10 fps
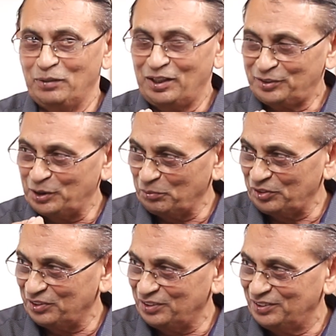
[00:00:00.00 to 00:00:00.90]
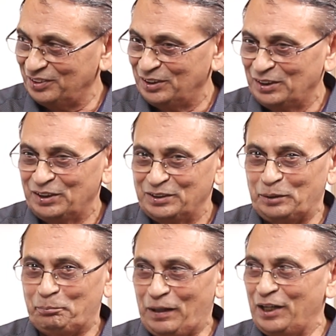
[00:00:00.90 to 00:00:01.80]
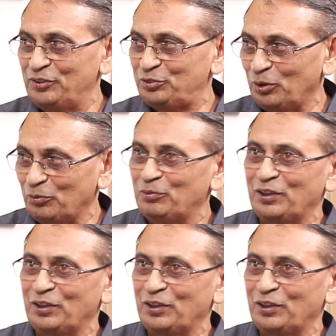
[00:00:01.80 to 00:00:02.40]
blasting machine, then paint shop